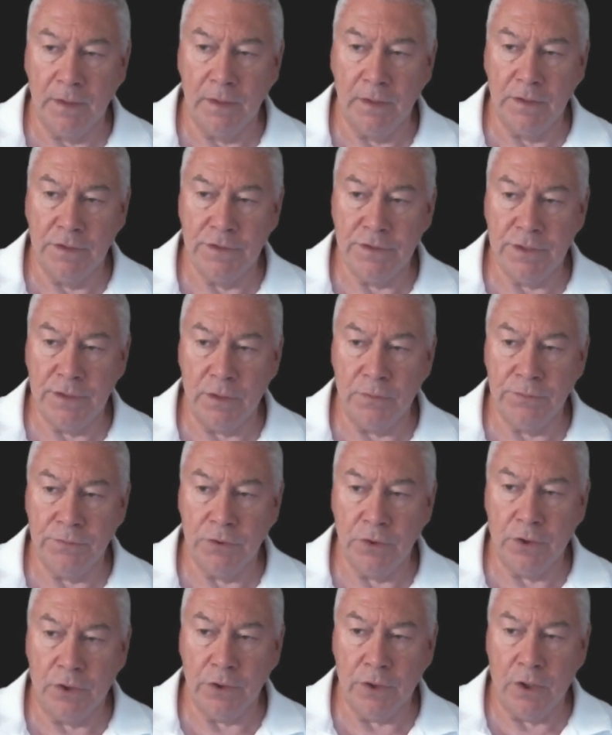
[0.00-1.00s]

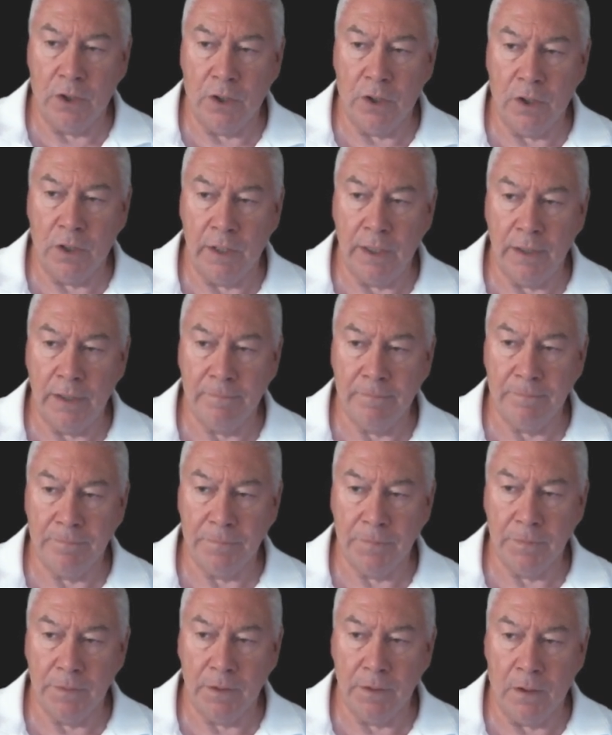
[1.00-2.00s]
Self.I,
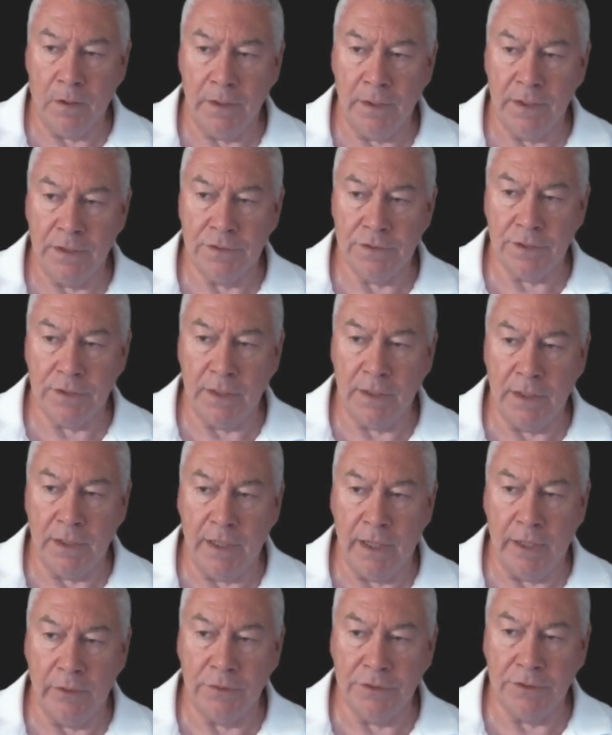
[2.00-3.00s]
I is an
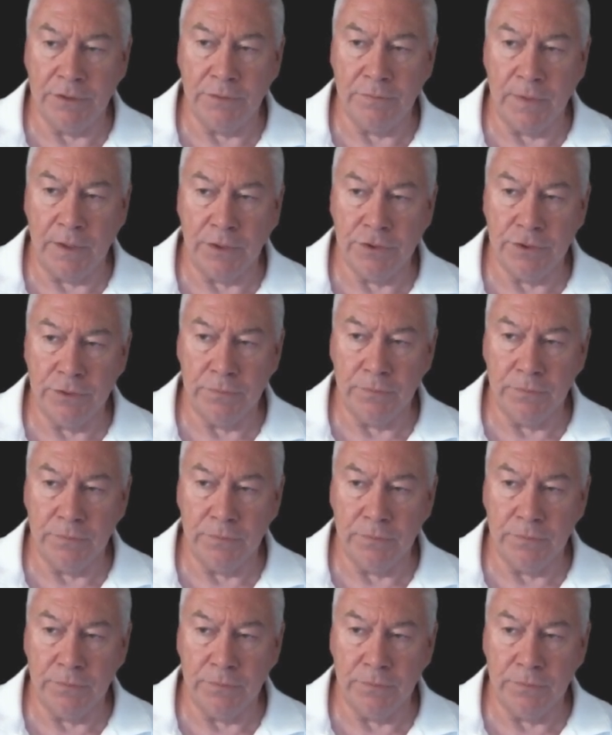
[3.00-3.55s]
inherited function